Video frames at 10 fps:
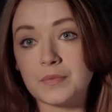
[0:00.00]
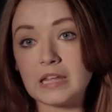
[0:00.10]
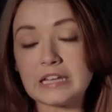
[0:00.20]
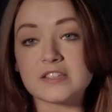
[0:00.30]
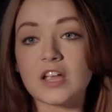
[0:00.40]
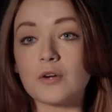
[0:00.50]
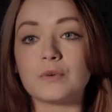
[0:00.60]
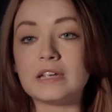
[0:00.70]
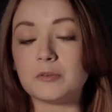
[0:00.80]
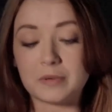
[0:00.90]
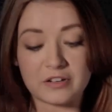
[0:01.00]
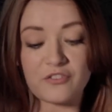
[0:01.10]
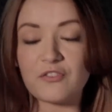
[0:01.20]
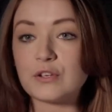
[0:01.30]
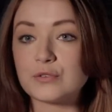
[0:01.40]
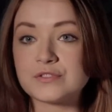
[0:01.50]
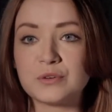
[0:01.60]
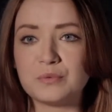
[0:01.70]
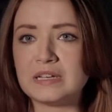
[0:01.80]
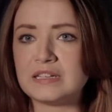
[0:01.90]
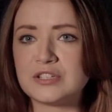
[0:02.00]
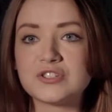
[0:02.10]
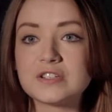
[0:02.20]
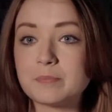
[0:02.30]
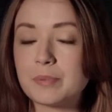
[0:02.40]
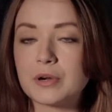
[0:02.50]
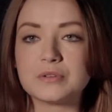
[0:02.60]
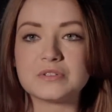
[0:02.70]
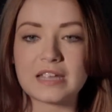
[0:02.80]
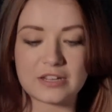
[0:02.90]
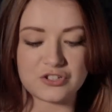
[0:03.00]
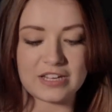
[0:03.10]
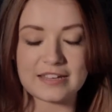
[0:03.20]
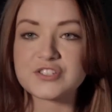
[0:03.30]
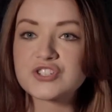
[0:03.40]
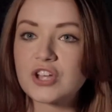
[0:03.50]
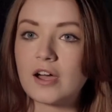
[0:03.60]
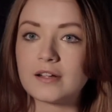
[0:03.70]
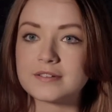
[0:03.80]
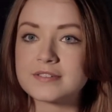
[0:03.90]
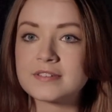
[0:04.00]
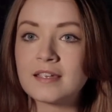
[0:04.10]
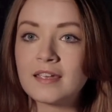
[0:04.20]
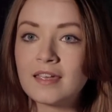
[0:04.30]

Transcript: it's not real, but it feels so real, and she's burnt and she has scars